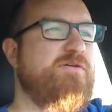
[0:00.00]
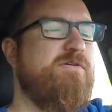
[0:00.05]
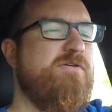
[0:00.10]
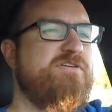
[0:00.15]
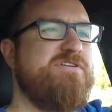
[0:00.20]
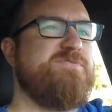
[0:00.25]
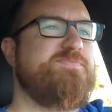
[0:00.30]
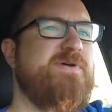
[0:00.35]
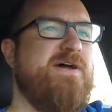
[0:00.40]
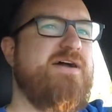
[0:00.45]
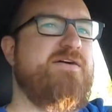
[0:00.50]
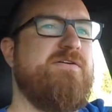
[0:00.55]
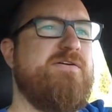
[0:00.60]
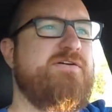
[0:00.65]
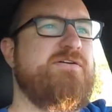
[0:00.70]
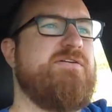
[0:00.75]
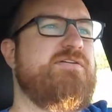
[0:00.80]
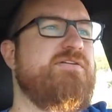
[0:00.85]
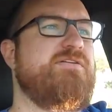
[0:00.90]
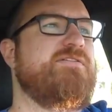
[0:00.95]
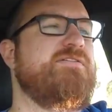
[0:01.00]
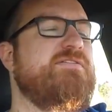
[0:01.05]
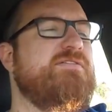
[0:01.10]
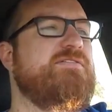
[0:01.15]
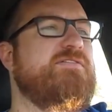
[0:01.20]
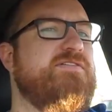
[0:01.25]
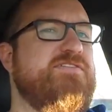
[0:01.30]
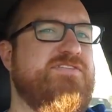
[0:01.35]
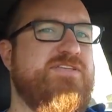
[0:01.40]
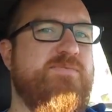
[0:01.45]
horsepower
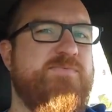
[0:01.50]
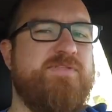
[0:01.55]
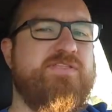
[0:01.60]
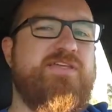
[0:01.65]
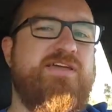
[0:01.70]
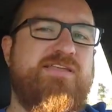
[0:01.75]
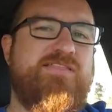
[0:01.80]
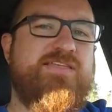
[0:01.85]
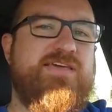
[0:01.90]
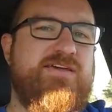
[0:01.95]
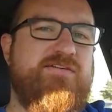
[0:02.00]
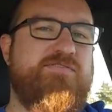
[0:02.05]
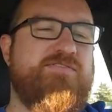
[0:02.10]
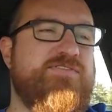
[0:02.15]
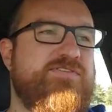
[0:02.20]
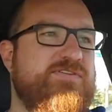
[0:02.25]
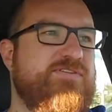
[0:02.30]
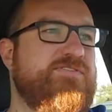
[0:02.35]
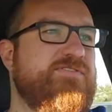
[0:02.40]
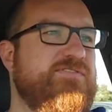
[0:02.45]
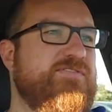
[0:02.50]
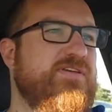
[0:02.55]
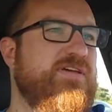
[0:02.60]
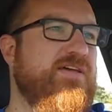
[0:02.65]
or something like that, which is